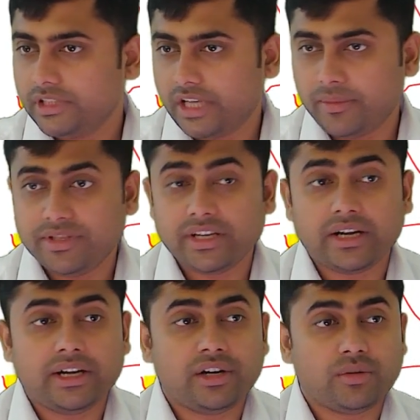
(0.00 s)
ABC
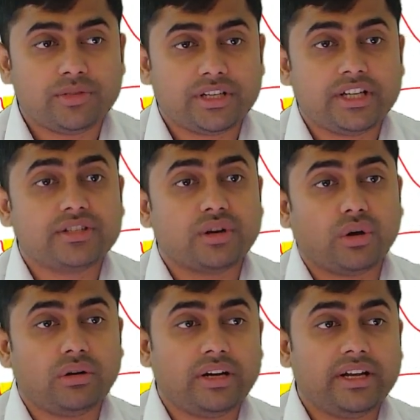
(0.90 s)
content object is
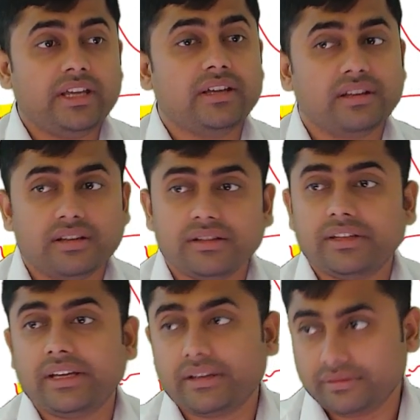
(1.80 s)
already
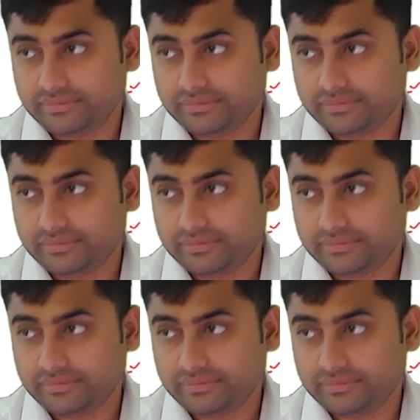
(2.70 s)
there.